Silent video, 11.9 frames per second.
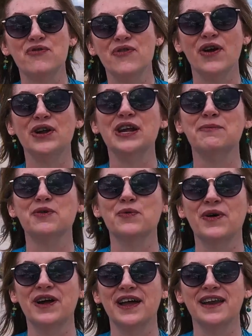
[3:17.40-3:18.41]
pro number
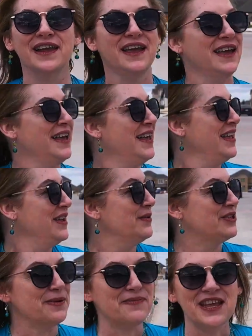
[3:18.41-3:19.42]
one,
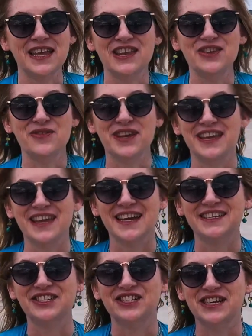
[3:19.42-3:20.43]
which I'm thinking you can
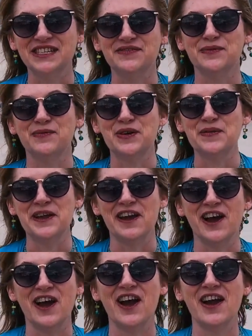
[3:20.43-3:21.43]
guess just from where we
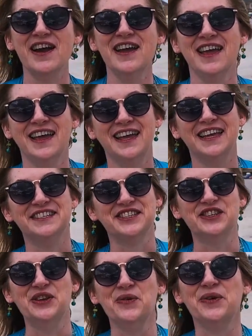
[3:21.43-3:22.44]
are.
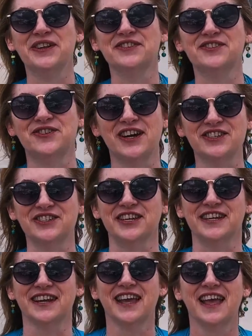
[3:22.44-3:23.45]
It's new
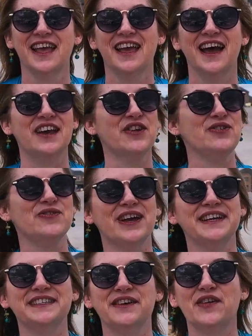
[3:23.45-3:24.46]
construction. I know you
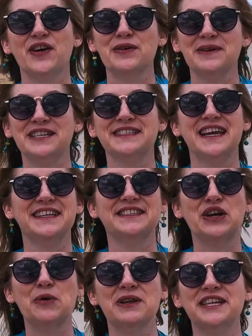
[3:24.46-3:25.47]
guys have heard me say
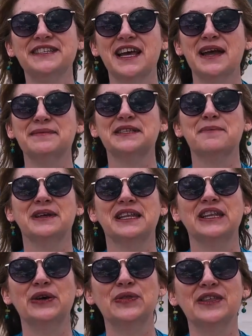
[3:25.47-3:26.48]
so many times that
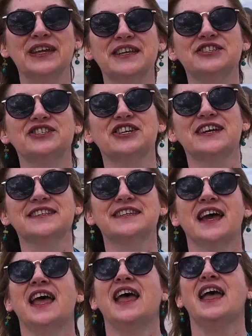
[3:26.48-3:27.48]
Midlothian is just